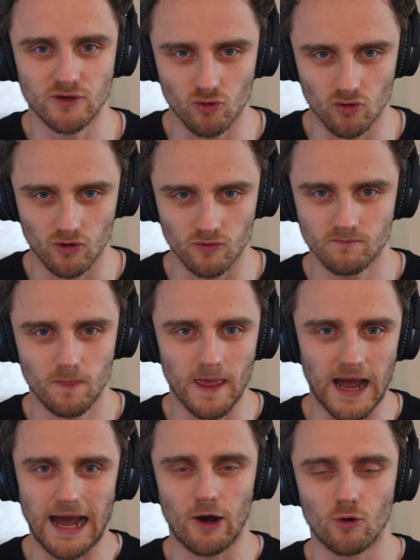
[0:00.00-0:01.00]
or
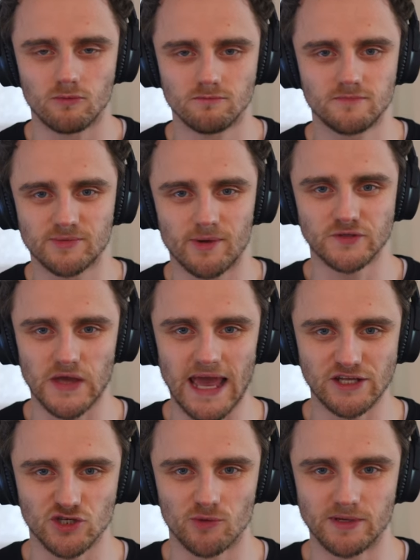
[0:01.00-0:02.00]
how tomato
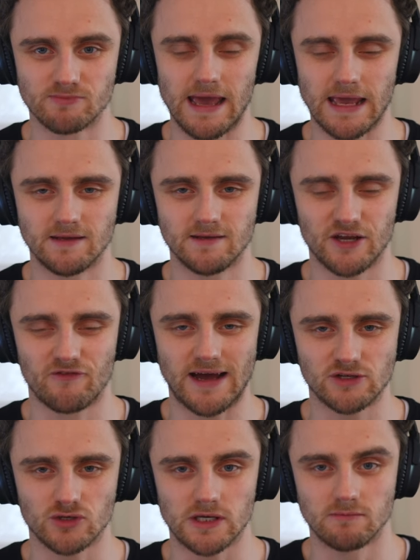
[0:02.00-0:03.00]
ketchup is made in a
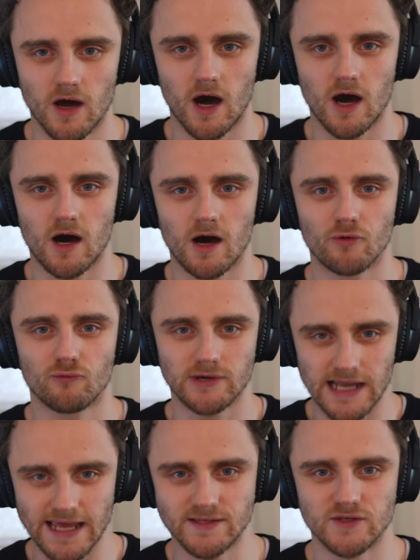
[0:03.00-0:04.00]
factory, are
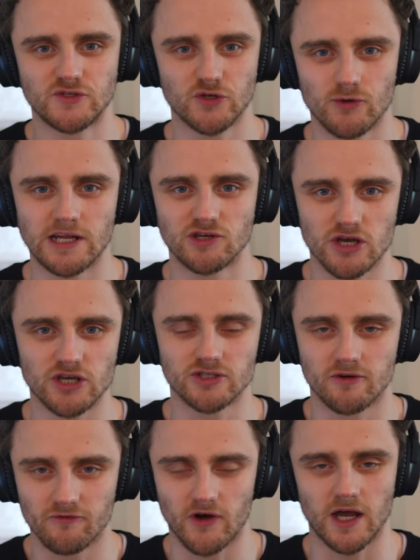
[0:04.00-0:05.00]
related to
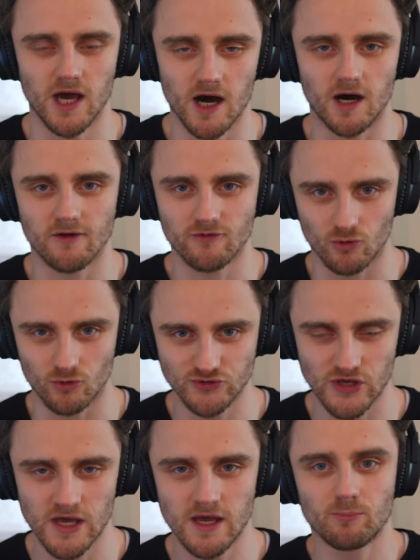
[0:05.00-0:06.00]
illustration and fine art, of course,